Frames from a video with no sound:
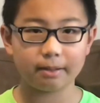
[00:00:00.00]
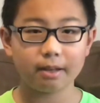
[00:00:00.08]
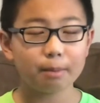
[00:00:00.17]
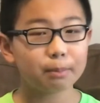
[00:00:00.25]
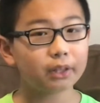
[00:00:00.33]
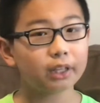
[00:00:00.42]

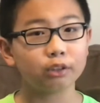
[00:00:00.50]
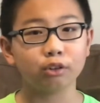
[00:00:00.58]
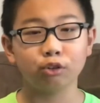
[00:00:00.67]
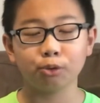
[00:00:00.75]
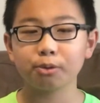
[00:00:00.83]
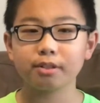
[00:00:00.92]
But then
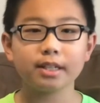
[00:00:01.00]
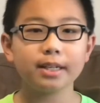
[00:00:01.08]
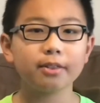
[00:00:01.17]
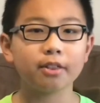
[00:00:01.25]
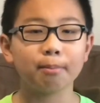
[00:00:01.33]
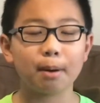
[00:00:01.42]
Lucy,
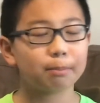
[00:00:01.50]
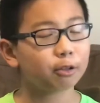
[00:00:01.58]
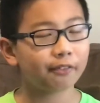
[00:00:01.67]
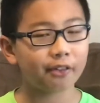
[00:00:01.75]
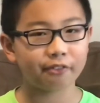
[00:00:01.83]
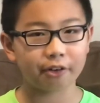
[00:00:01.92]
the member of
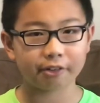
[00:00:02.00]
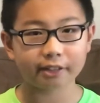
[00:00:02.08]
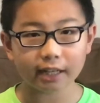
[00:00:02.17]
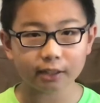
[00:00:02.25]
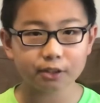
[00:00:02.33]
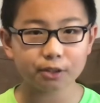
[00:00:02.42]
the Fairy
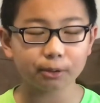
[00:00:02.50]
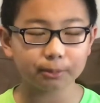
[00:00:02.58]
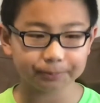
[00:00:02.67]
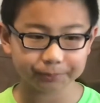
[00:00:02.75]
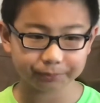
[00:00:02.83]
Council,